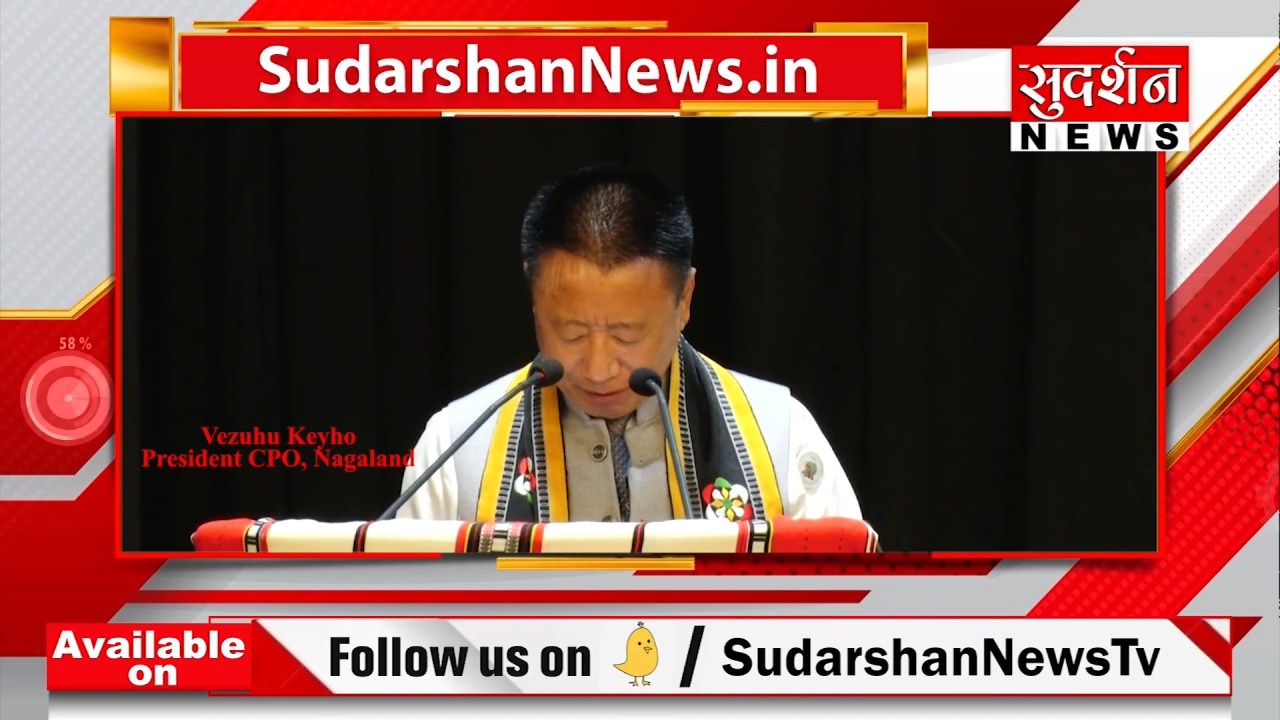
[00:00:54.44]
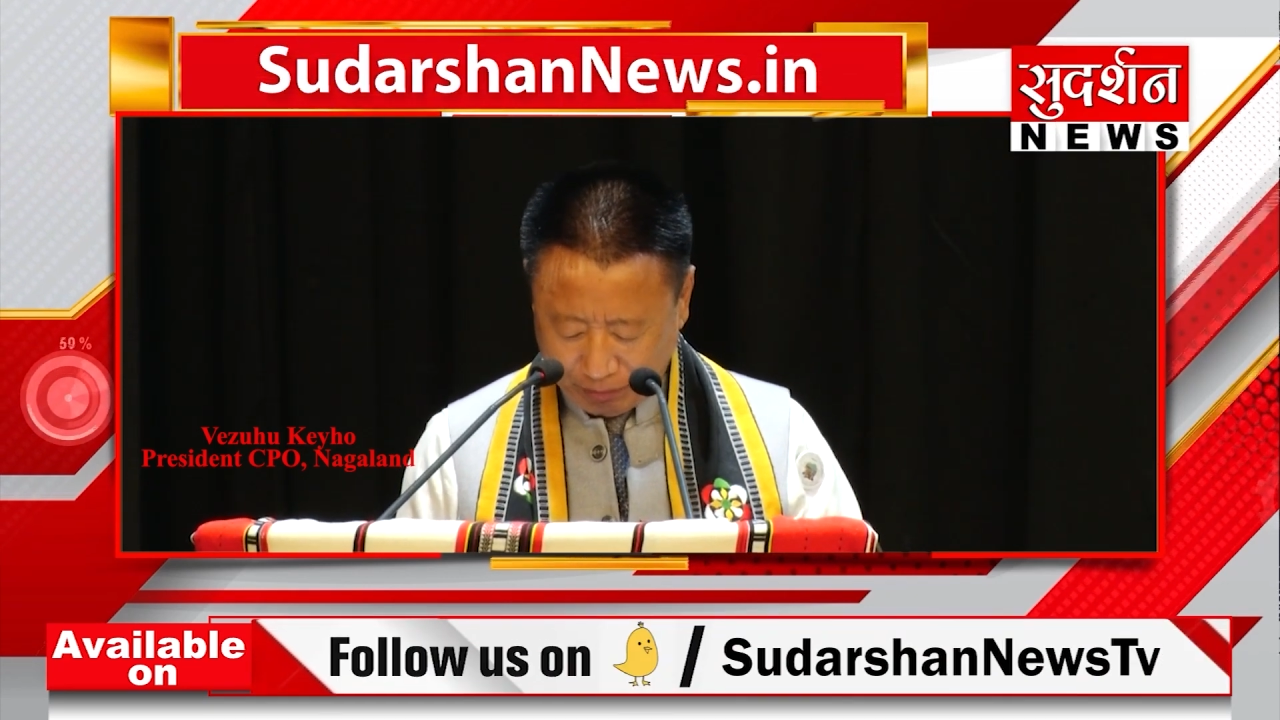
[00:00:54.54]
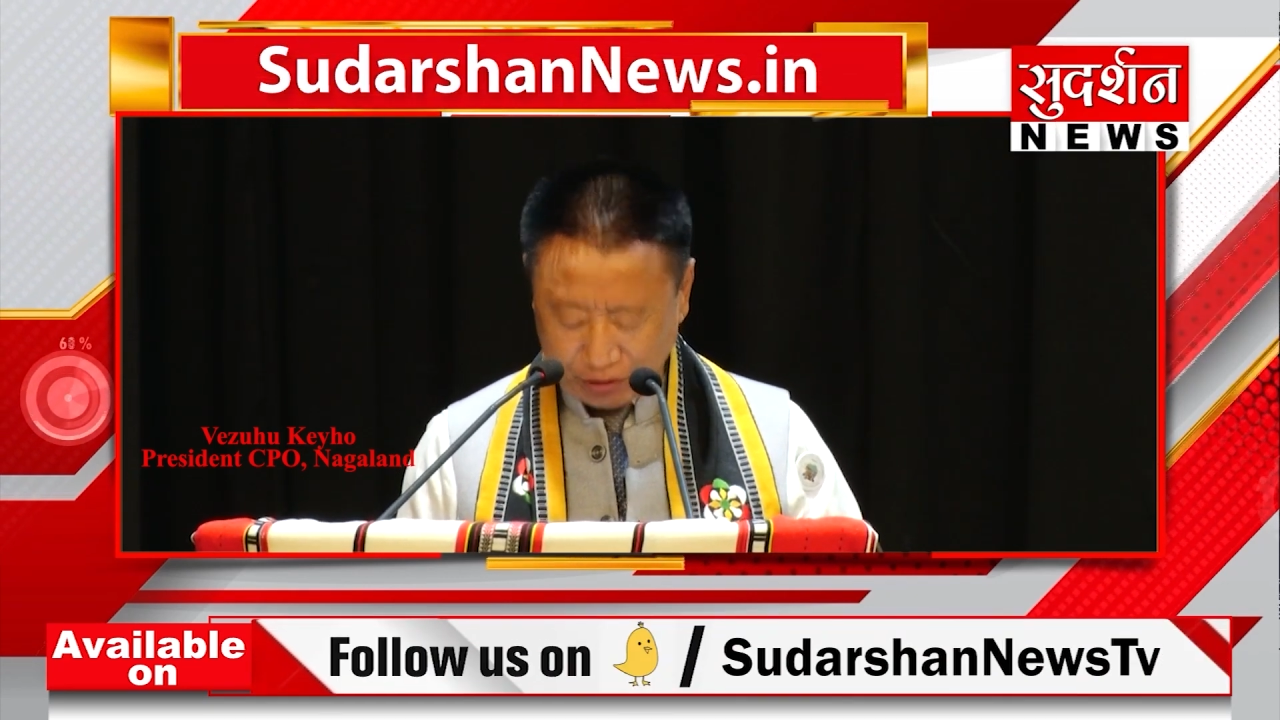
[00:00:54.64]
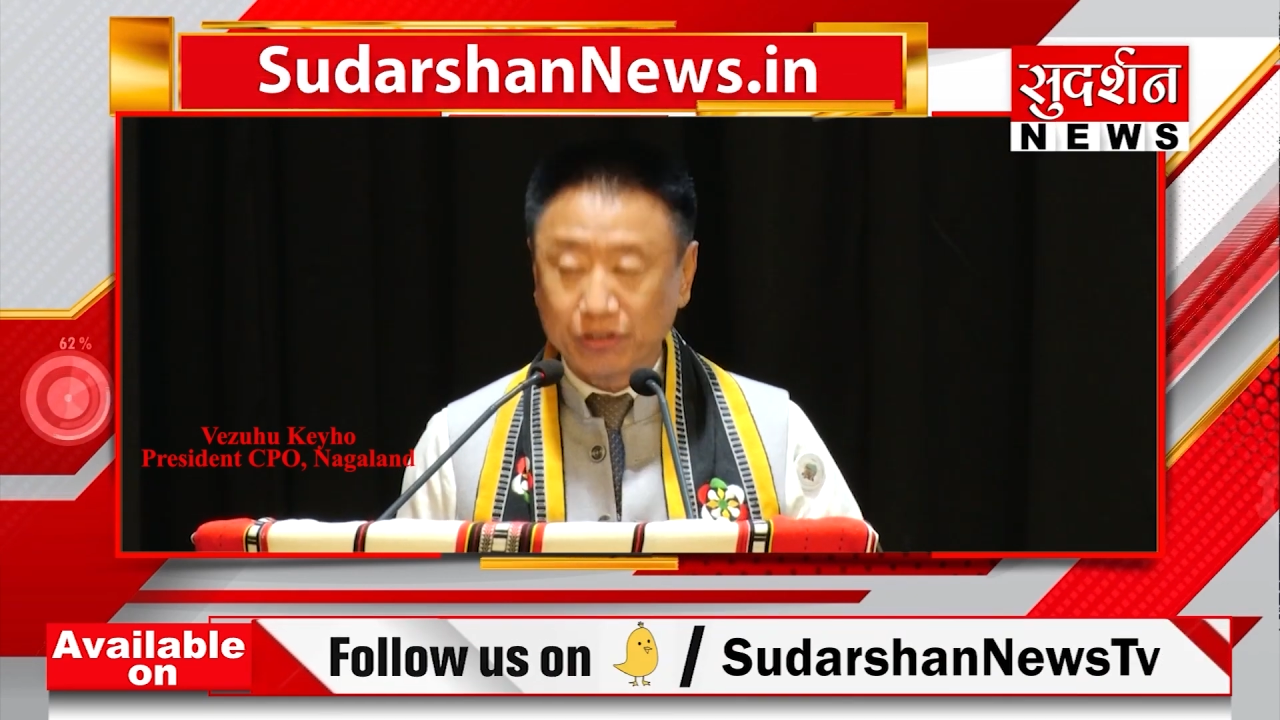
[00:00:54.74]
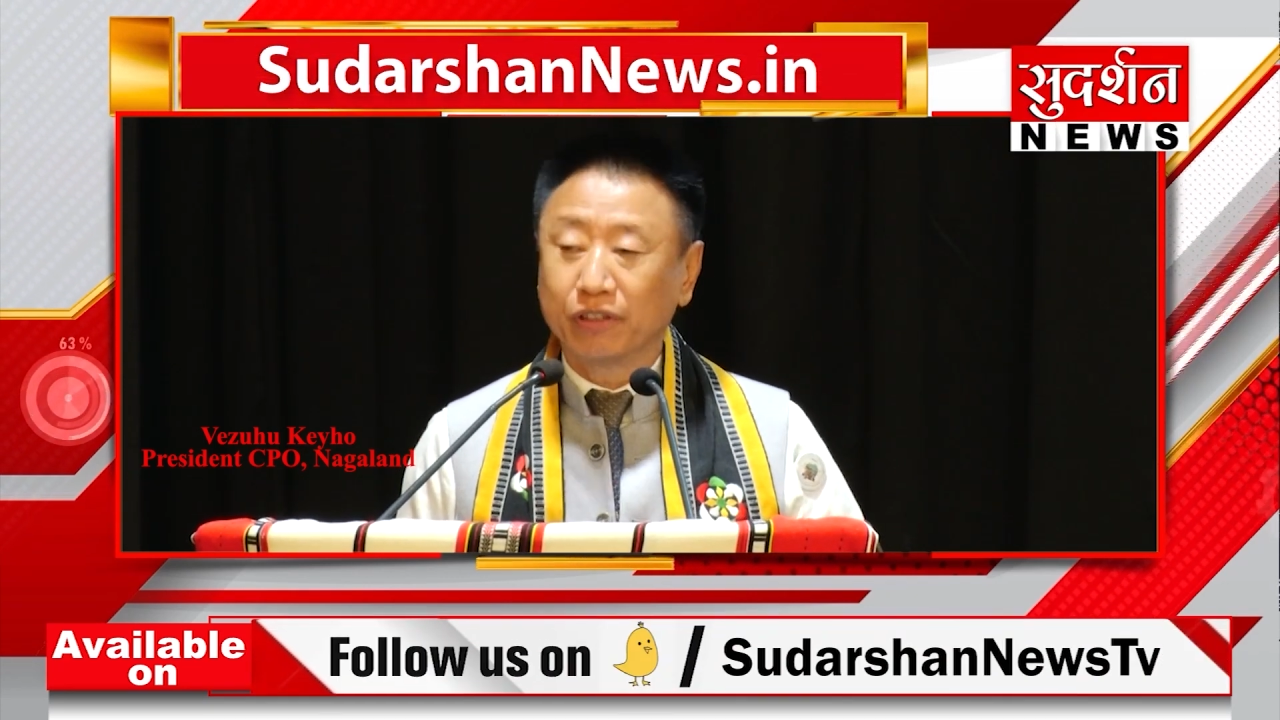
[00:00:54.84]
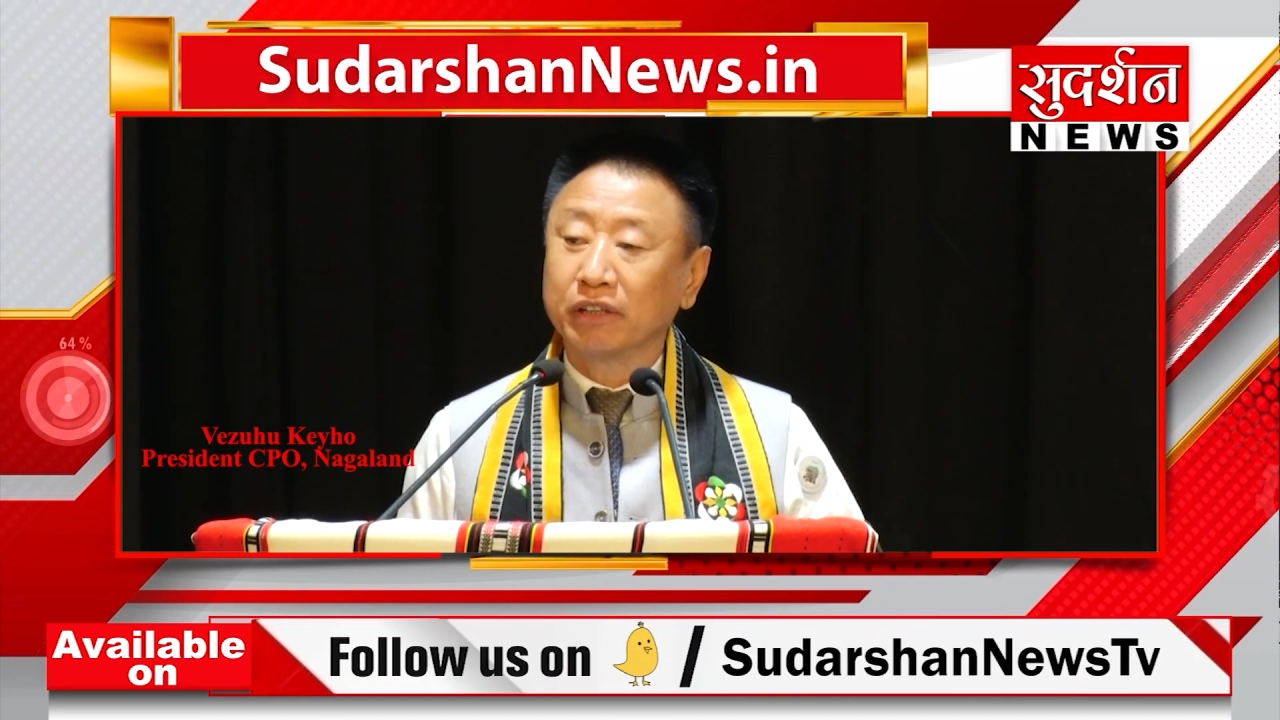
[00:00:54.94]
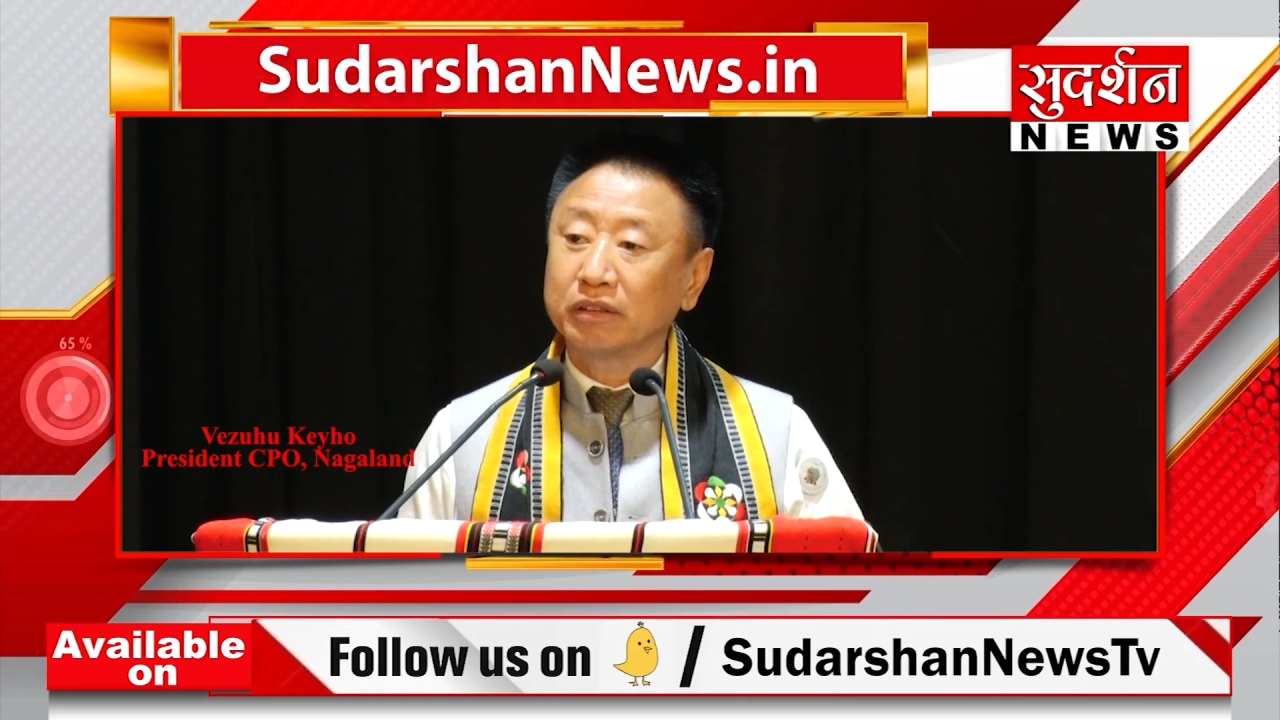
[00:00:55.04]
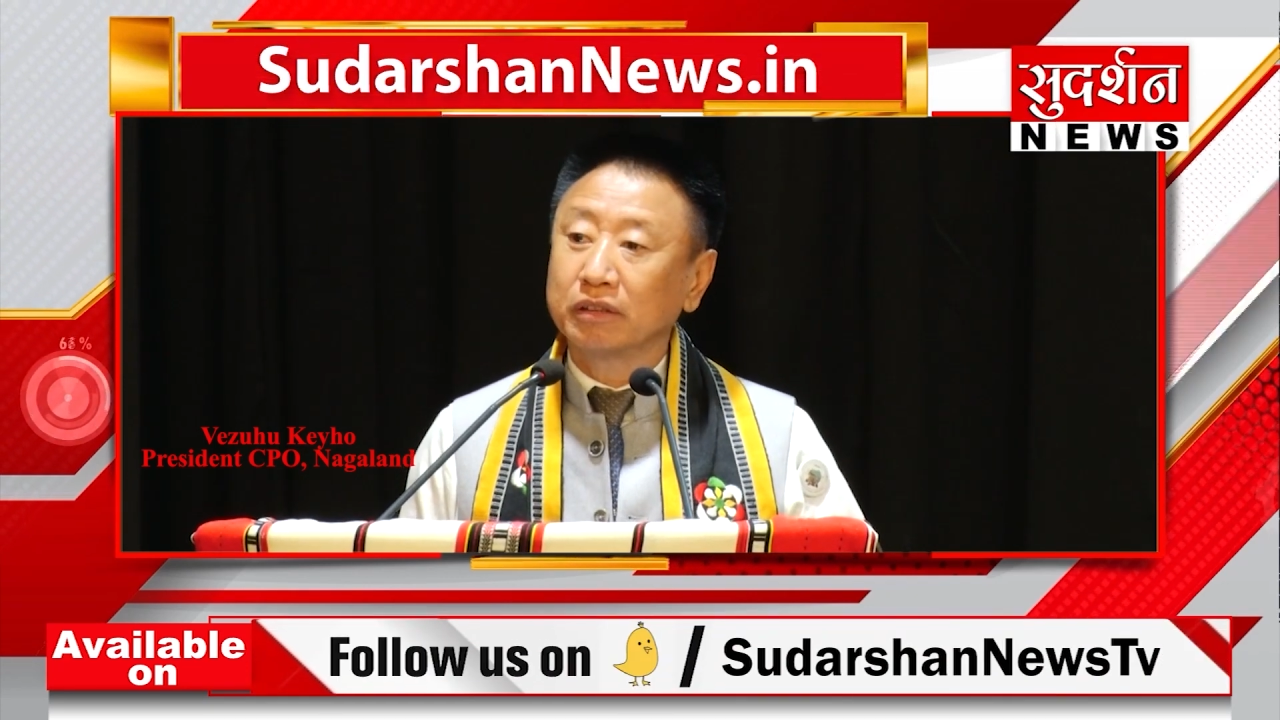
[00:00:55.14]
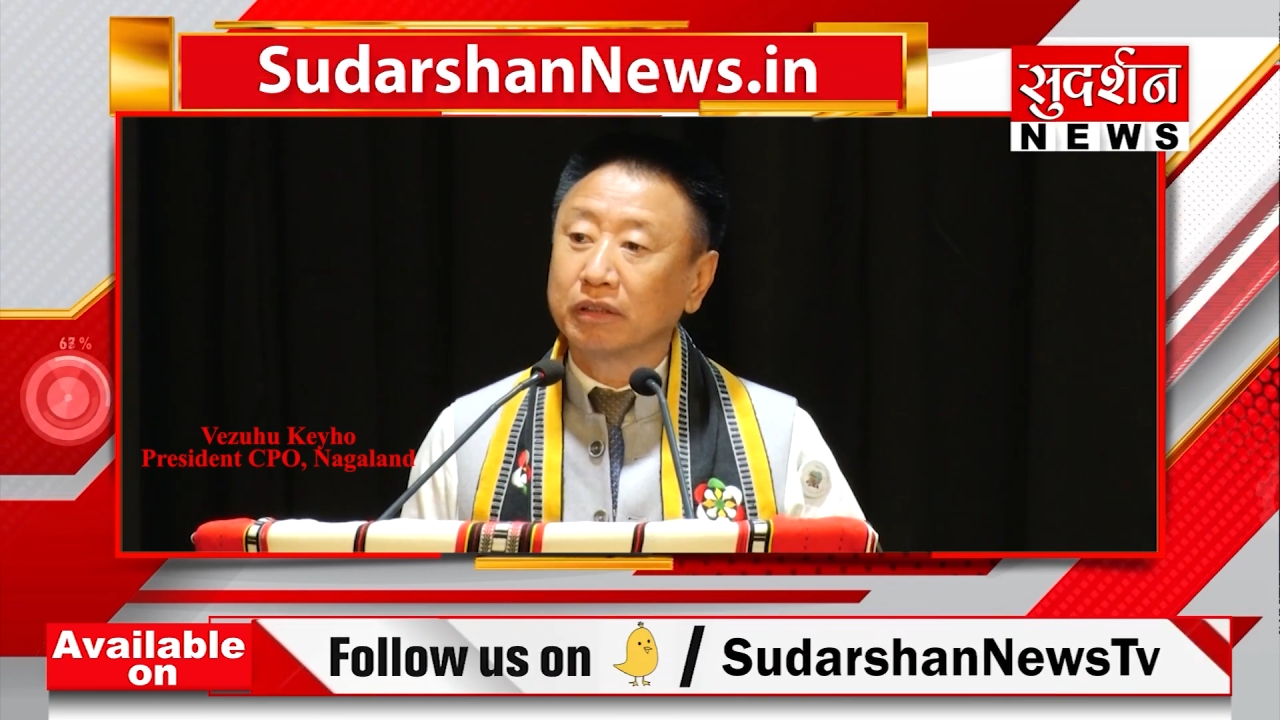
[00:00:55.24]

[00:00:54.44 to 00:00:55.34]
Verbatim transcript: President,